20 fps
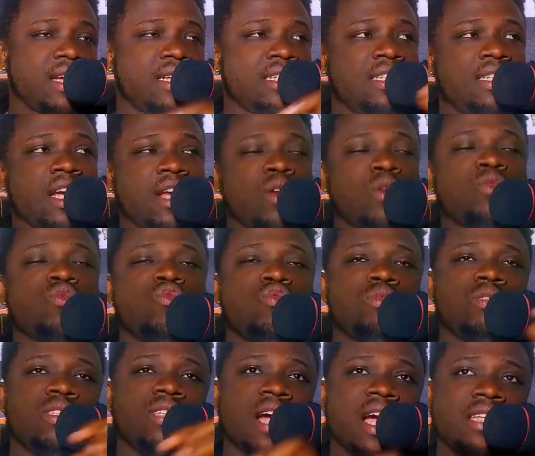They are not
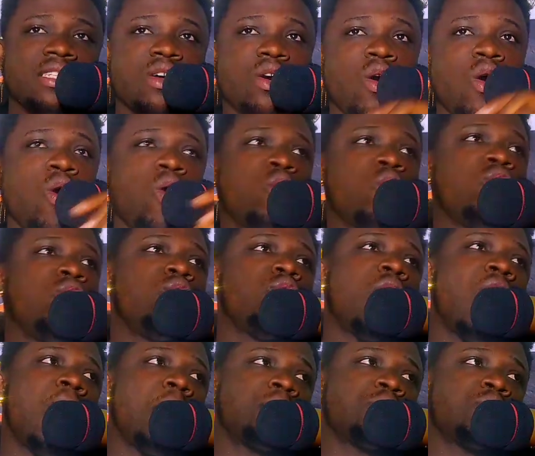good sites or good
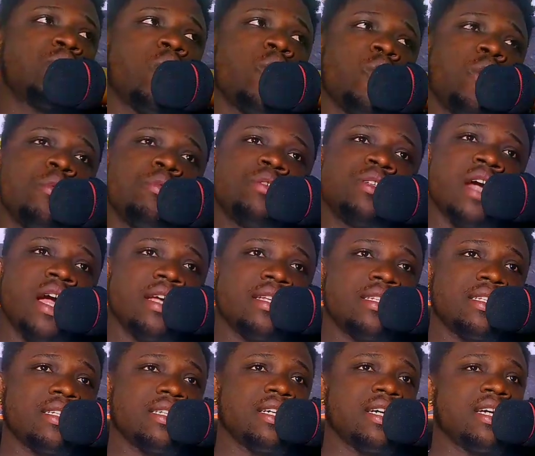apps or
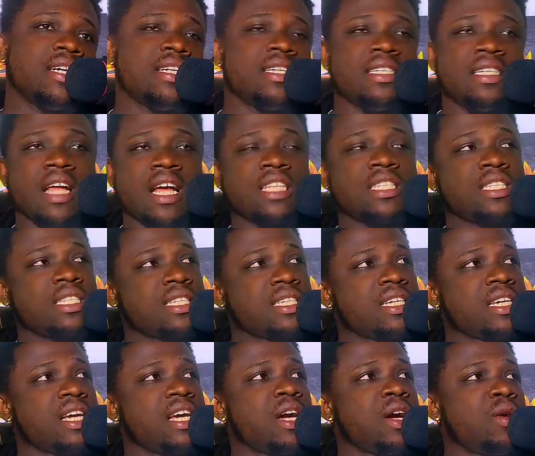websites. That
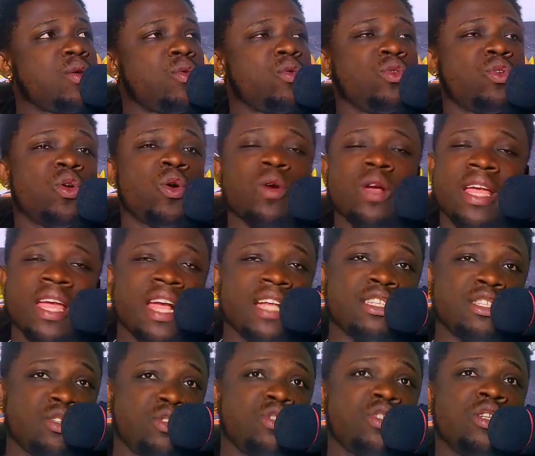will not
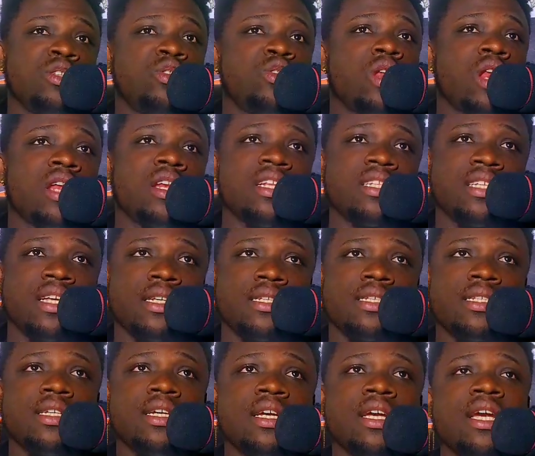get you the dollar
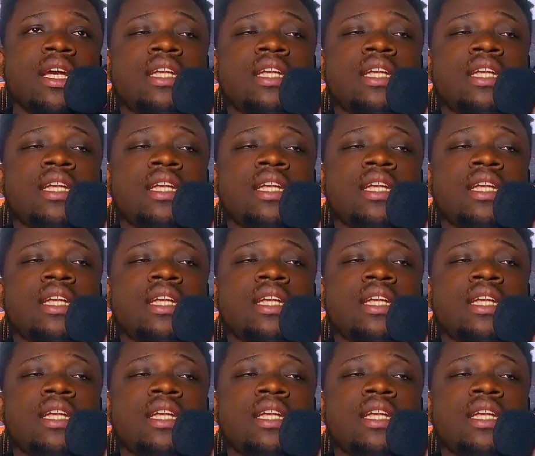details.